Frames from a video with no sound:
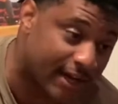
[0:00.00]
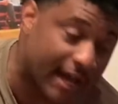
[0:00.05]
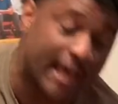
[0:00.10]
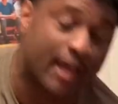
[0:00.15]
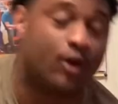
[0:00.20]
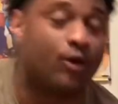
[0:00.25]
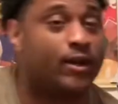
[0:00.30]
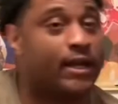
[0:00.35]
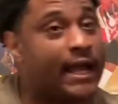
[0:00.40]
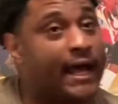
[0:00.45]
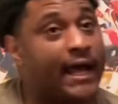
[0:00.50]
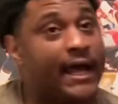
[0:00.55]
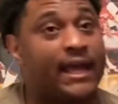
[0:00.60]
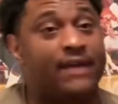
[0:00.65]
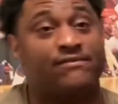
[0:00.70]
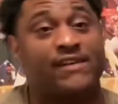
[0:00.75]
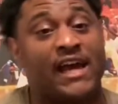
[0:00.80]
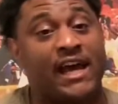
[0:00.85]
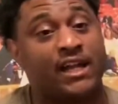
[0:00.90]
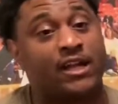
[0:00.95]
I ain't gonna lie.
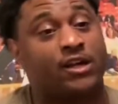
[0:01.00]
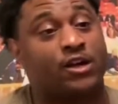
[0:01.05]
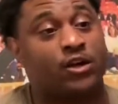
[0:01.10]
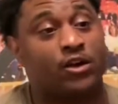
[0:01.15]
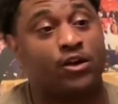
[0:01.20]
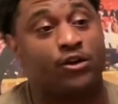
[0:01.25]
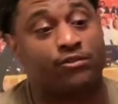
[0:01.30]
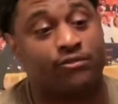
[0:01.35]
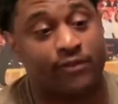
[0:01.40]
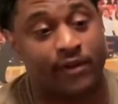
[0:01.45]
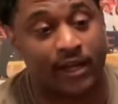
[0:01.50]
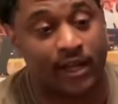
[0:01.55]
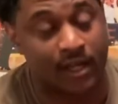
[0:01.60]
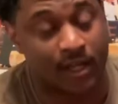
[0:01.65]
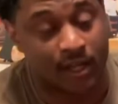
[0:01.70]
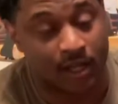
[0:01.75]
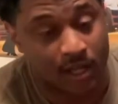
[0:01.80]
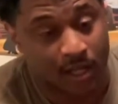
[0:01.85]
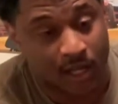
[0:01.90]
If I had a girlfriend,